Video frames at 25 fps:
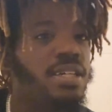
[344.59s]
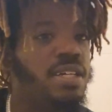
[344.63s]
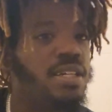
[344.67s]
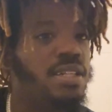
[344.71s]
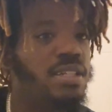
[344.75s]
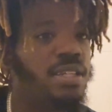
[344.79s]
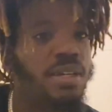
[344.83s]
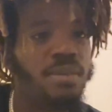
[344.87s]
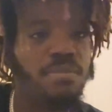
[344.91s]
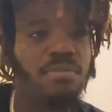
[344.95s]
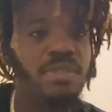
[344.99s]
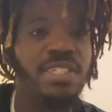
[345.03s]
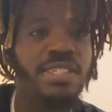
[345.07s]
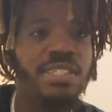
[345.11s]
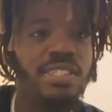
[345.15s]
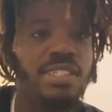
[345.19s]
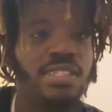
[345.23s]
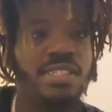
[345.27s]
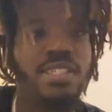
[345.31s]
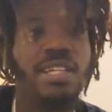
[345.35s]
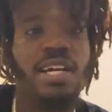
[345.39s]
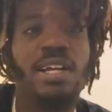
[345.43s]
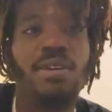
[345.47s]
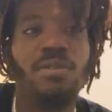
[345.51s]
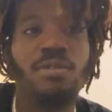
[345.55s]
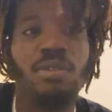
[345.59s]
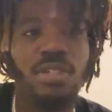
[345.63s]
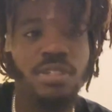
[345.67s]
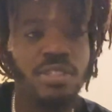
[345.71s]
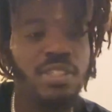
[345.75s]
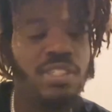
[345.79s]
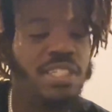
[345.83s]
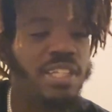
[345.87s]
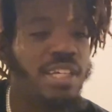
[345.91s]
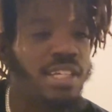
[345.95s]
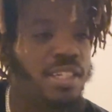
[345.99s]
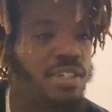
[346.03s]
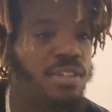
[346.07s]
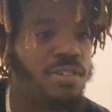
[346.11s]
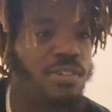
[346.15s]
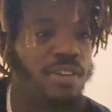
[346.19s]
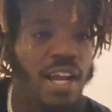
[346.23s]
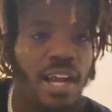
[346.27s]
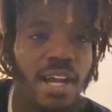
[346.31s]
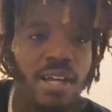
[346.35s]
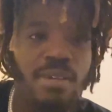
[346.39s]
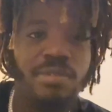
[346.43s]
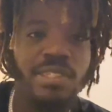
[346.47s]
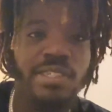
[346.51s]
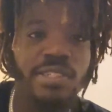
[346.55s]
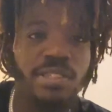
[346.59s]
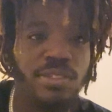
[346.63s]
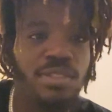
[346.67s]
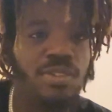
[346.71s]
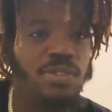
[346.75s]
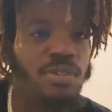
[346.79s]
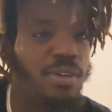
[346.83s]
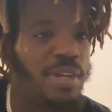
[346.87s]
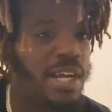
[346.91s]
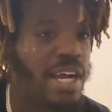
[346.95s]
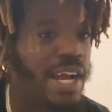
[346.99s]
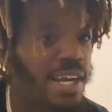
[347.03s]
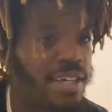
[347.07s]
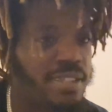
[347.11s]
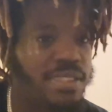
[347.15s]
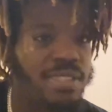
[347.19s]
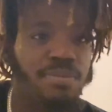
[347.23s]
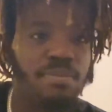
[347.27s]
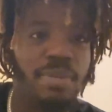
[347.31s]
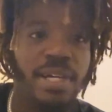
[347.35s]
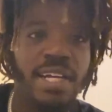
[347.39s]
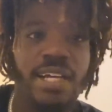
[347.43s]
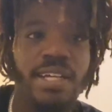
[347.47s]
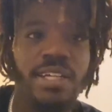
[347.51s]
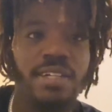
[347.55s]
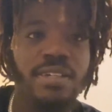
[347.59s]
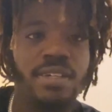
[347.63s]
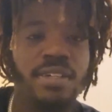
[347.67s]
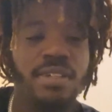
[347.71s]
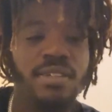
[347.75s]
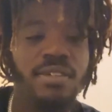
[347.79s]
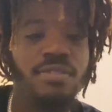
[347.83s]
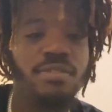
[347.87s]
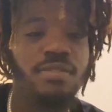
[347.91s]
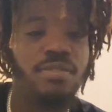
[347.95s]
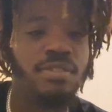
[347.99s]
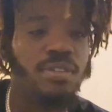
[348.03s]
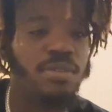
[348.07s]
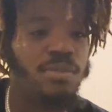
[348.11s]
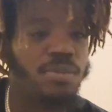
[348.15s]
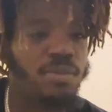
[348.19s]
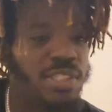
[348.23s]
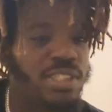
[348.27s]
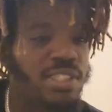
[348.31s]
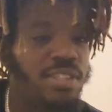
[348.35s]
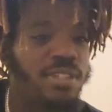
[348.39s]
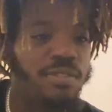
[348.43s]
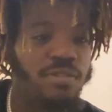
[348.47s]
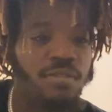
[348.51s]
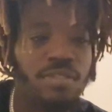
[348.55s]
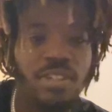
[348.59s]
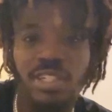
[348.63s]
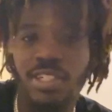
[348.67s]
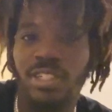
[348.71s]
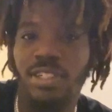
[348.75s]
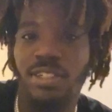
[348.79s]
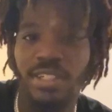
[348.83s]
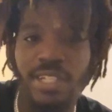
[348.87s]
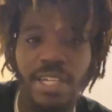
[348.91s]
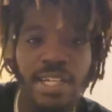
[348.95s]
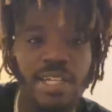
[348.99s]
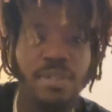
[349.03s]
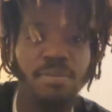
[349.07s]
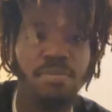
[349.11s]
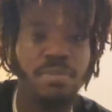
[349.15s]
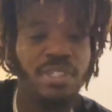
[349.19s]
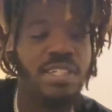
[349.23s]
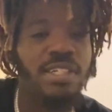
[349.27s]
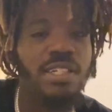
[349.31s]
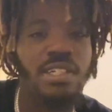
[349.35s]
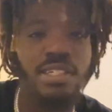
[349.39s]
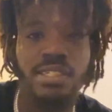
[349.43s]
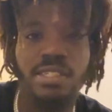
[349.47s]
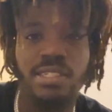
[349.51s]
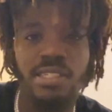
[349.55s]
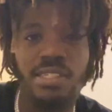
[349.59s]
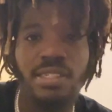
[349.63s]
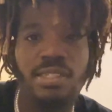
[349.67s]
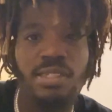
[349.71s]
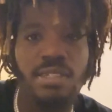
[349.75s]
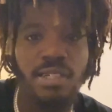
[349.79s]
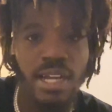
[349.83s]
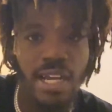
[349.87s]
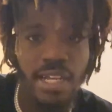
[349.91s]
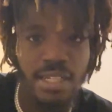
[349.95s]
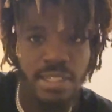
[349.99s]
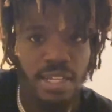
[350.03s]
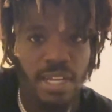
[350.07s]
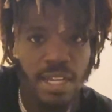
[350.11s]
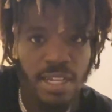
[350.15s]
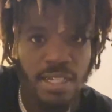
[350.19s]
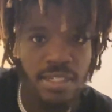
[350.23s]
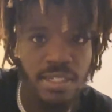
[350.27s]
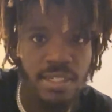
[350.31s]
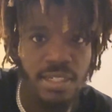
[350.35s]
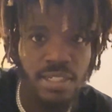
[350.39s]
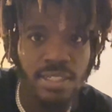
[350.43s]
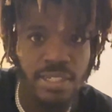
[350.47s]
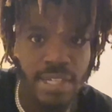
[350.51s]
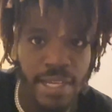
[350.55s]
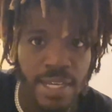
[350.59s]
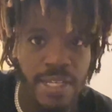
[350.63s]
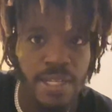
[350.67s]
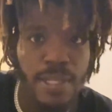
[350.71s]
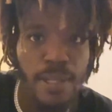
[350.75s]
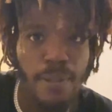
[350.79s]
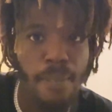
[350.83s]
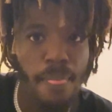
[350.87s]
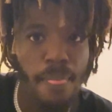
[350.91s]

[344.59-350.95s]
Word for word: And them niggas is like, well, you did the crime, so you gonna have to pay for what the fuck you did because at the end of the day,